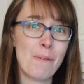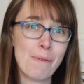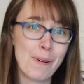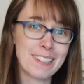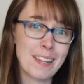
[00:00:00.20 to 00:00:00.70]

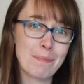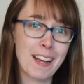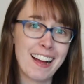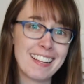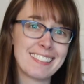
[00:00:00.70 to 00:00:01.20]
What's up
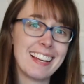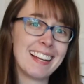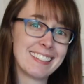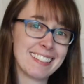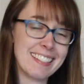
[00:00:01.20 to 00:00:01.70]
guys?
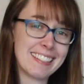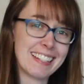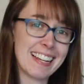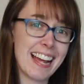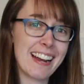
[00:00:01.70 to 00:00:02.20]
It's
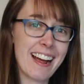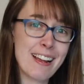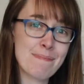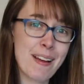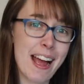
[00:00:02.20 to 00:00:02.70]
Lindsey and I
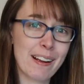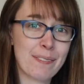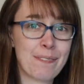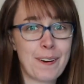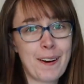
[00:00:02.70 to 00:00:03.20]
am back
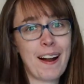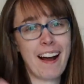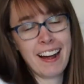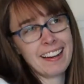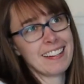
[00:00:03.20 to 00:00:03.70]
for
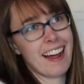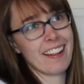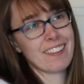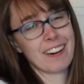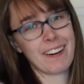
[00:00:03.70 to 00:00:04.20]

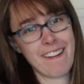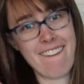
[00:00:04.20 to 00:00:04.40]
another